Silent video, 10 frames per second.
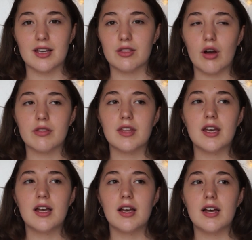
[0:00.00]
thought
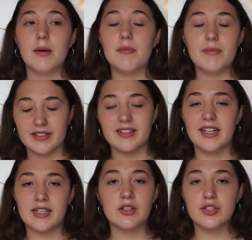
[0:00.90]
this is in
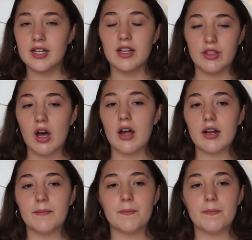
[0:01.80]
English and I thought